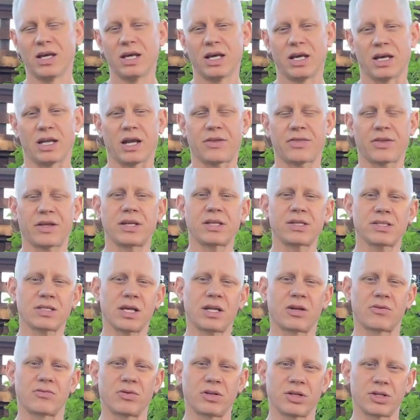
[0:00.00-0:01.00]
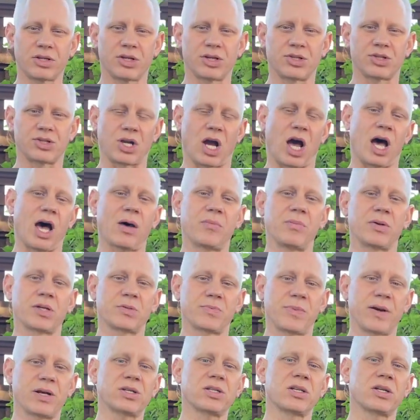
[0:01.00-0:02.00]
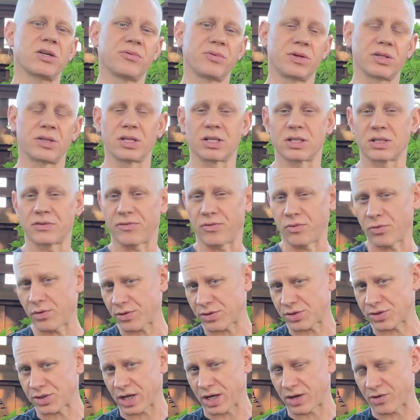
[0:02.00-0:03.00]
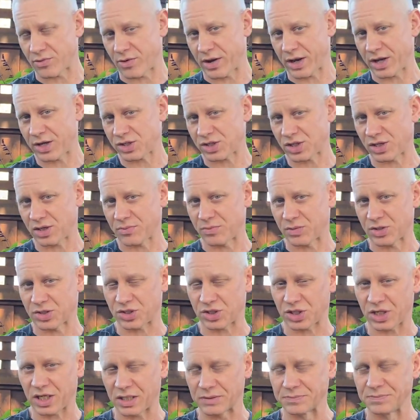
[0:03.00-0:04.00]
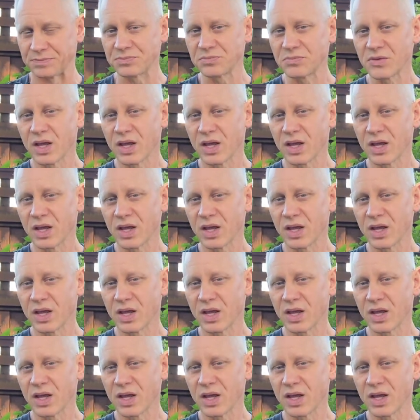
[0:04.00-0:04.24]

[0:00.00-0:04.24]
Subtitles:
and I think he's done a really good job, especially with this 4th generation machine,